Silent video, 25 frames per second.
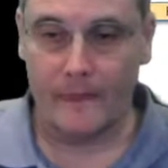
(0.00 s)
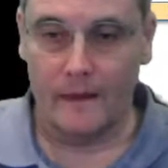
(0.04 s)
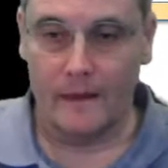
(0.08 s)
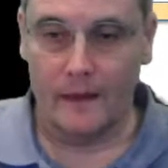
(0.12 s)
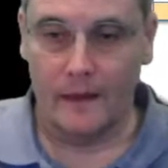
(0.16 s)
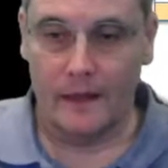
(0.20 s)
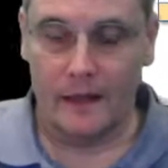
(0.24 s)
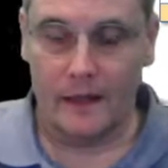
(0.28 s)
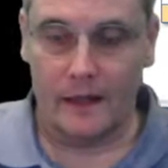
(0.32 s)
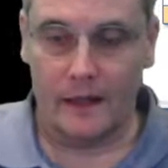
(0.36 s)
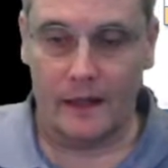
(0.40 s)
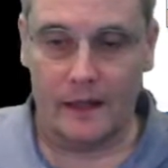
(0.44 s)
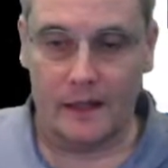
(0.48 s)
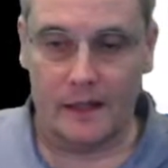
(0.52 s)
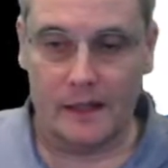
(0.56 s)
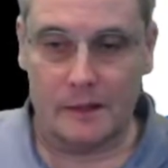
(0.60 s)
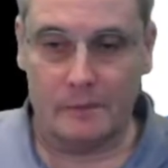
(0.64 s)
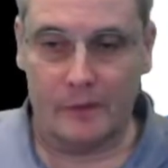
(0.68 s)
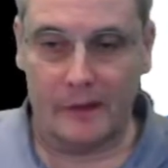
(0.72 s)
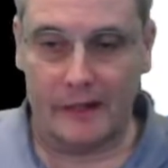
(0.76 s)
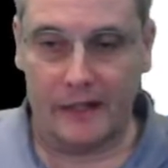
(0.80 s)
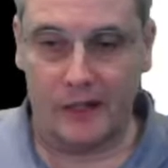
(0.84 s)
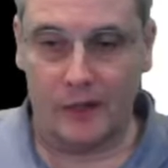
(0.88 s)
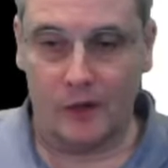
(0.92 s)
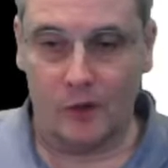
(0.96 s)
And
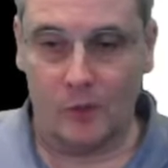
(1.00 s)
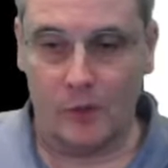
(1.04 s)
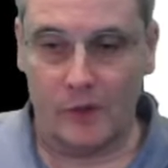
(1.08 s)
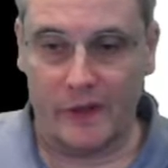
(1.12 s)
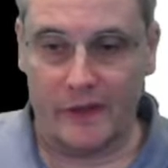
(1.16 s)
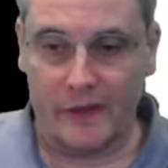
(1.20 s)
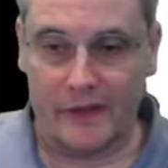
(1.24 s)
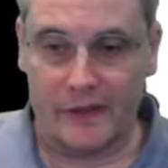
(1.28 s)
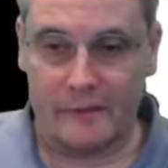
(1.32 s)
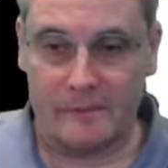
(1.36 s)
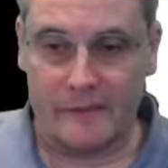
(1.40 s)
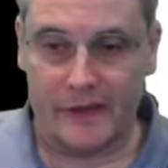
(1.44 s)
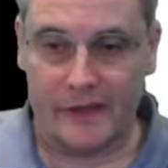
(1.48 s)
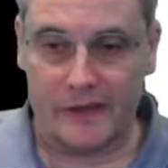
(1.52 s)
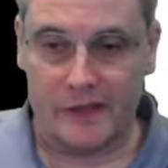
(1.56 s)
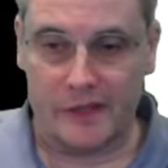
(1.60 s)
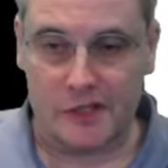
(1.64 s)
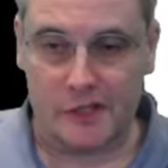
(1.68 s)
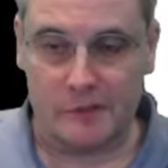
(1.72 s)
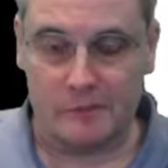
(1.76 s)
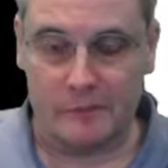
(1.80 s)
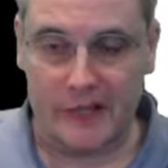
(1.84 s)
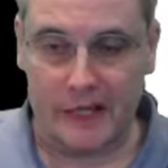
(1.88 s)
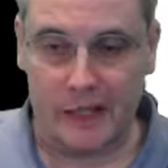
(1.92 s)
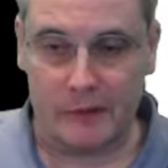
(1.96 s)
depending on whether the
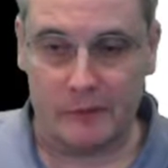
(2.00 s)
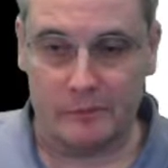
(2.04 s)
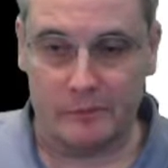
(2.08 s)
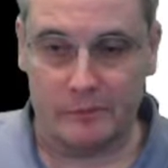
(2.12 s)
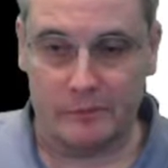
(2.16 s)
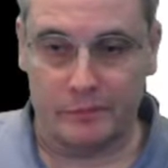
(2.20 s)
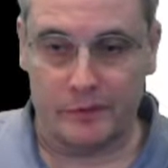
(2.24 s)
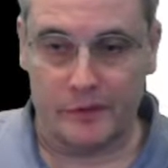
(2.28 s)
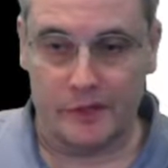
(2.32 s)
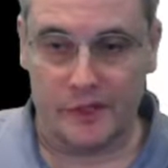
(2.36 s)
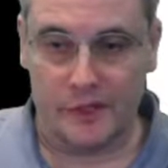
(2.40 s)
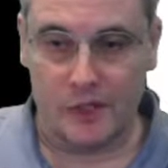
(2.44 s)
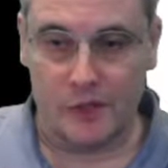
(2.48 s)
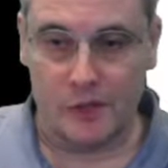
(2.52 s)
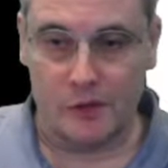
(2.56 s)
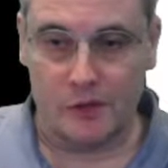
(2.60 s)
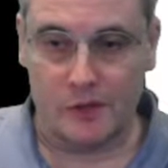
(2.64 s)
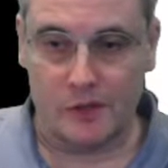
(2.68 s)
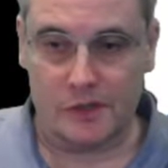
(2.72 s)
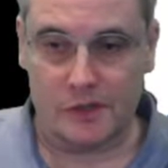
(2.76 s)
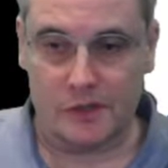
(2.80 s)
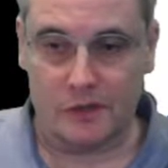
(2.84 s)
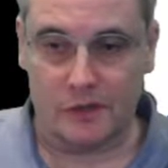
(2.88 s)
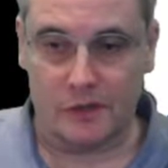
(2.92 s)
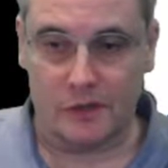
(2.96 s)
methods are being
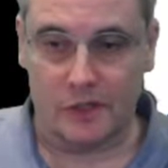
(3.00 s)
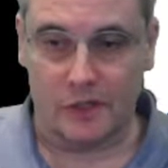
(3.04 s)
produced